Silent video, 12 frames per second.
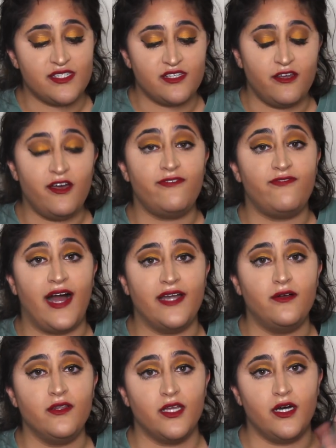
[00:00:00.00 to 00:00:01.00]
is a
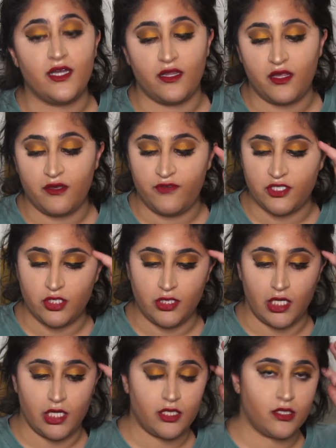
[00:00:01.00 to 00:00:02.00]
final look, the official
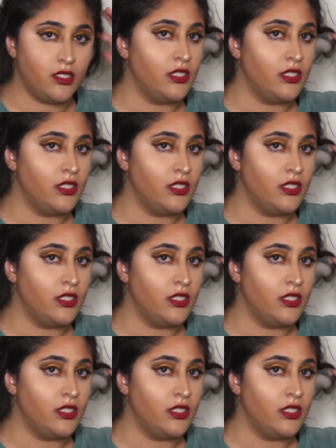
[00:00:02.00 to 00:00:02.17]
look.